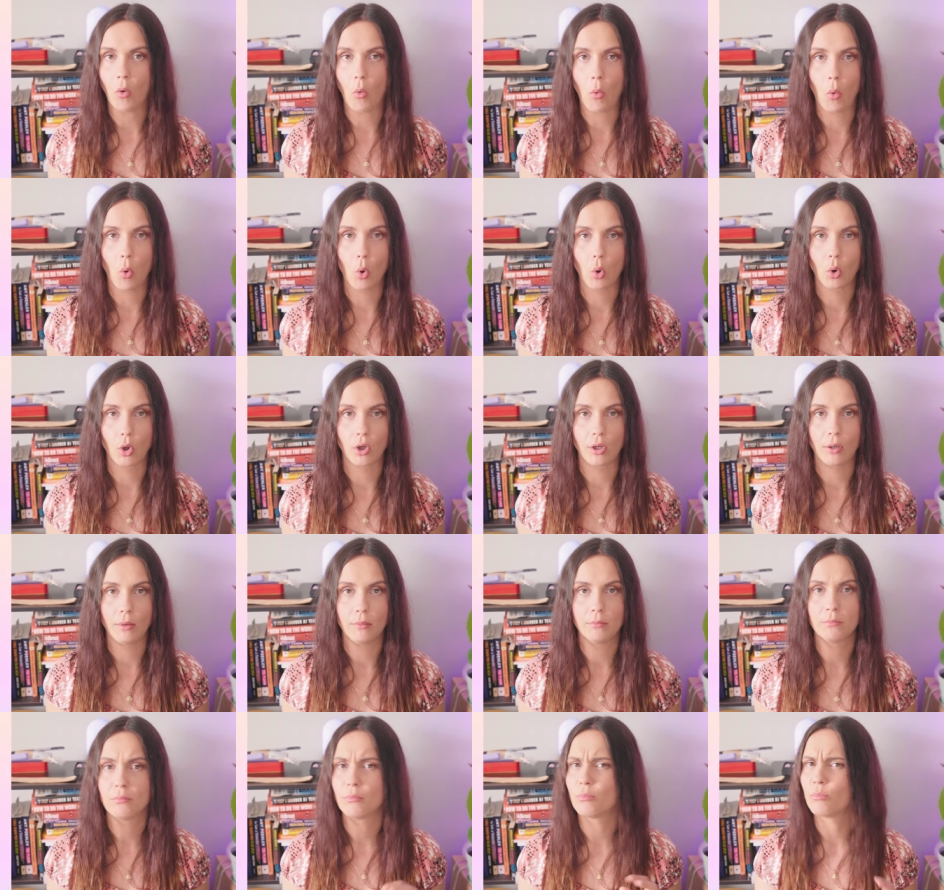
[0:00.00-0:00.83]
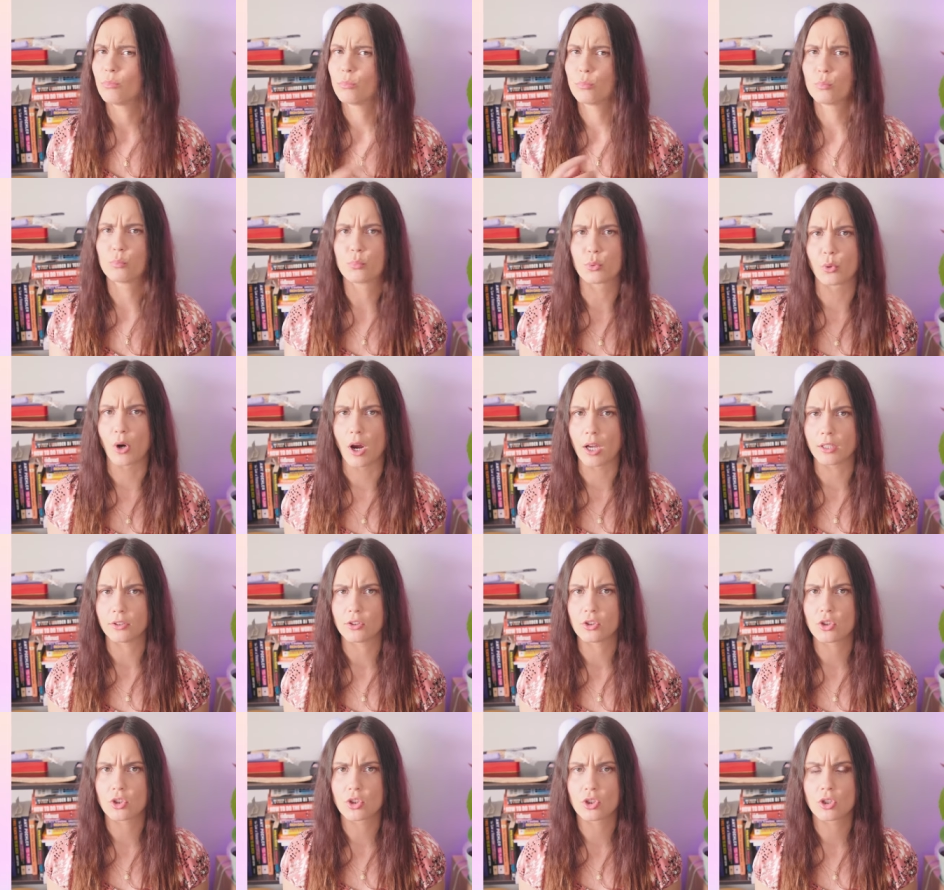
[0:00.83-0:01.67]
or
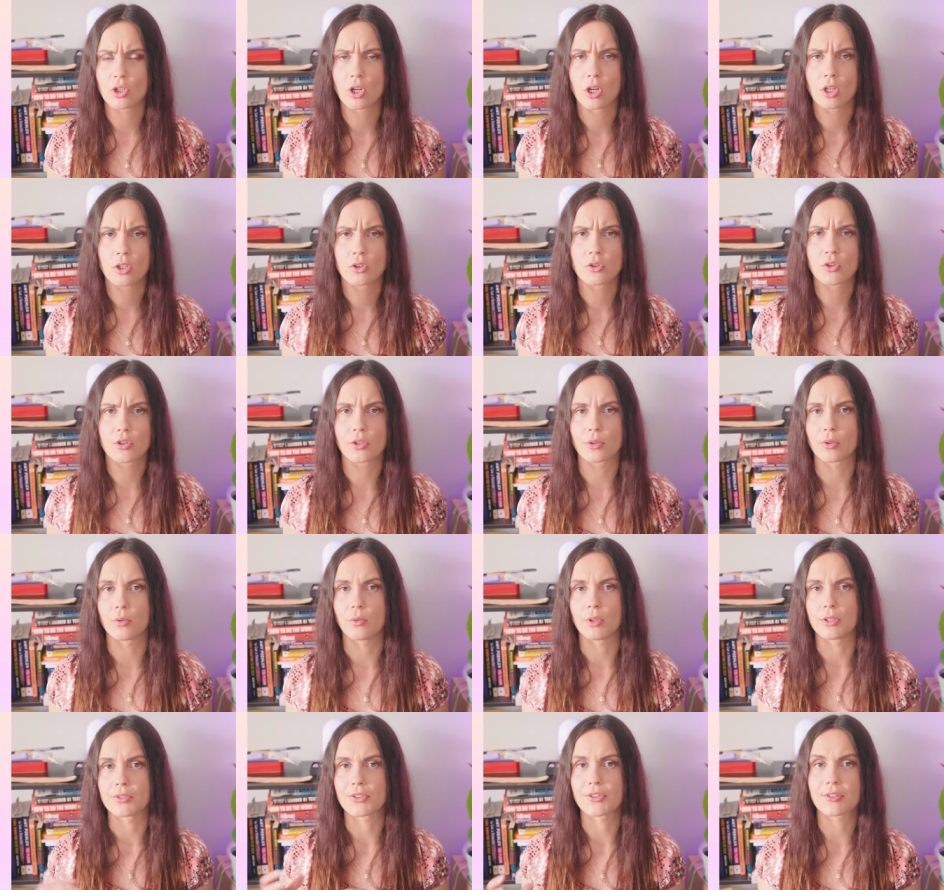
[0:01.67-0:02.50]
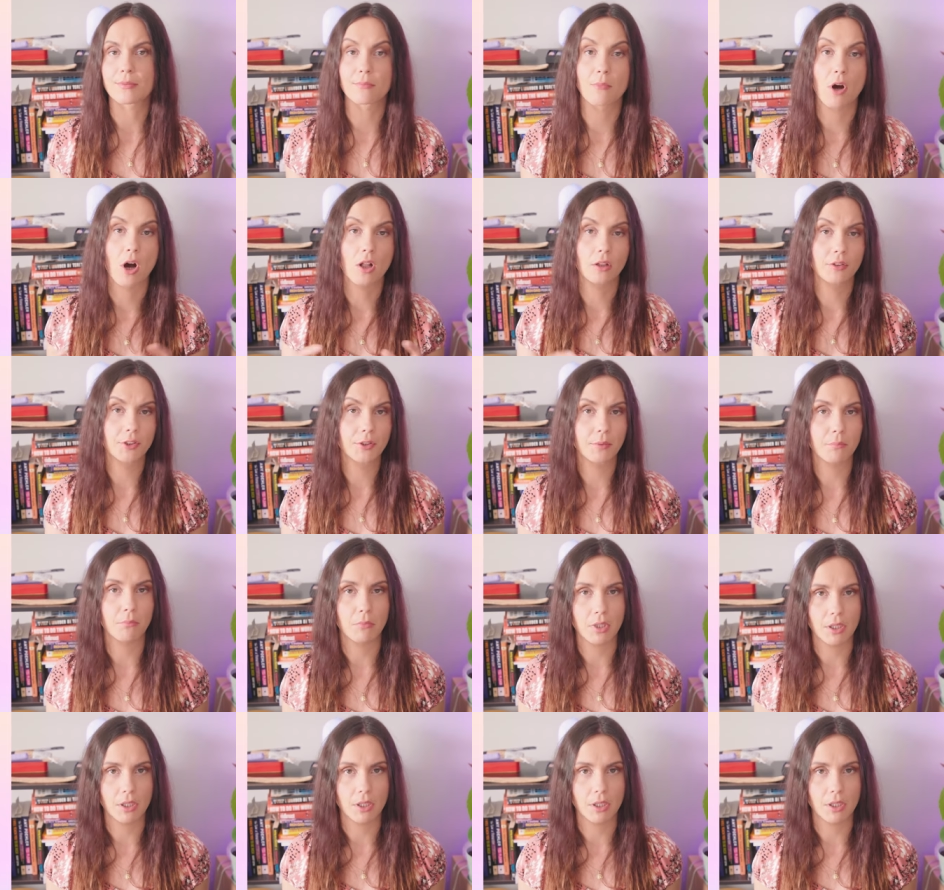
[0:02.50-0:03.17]
brunch. So a smaller